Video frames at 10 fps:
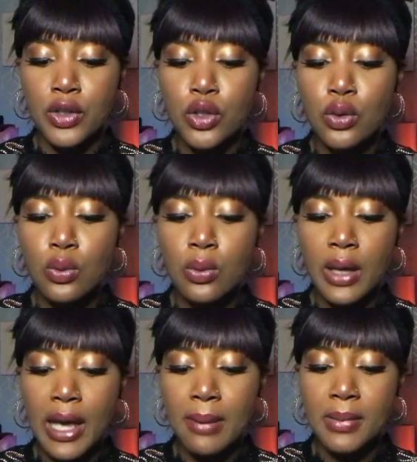You
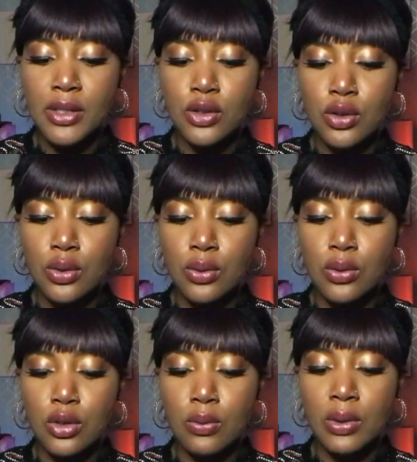came into
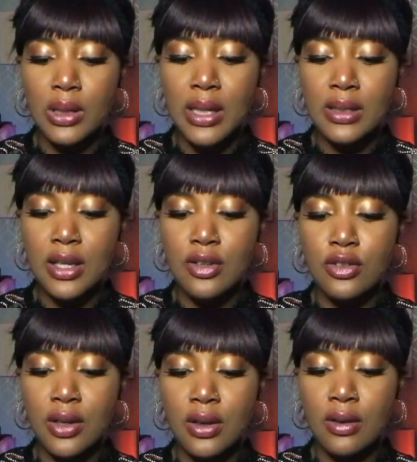the
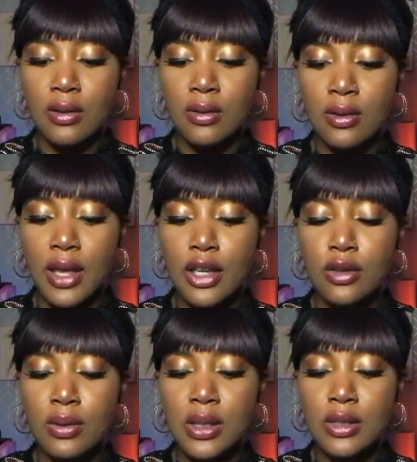realization that
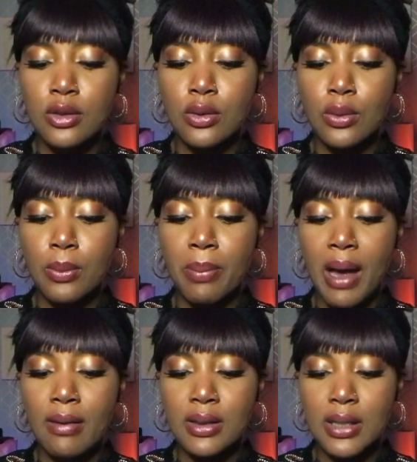you need to
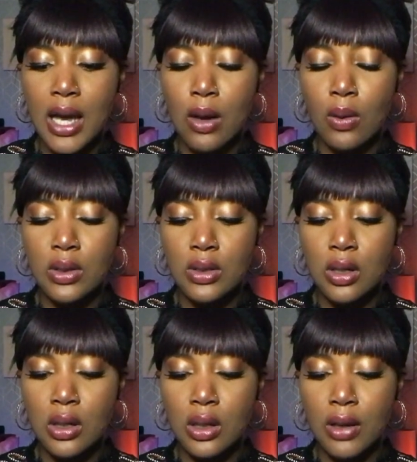balance out a
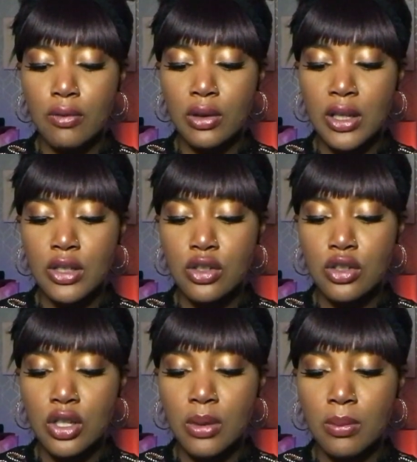certain love
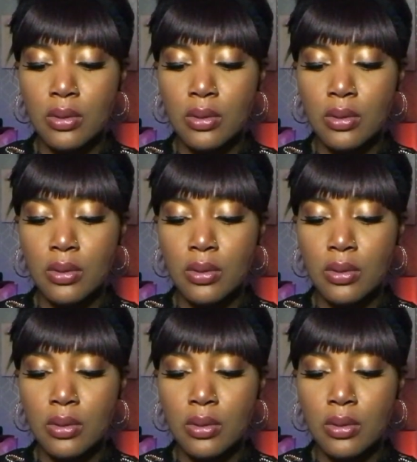relationship.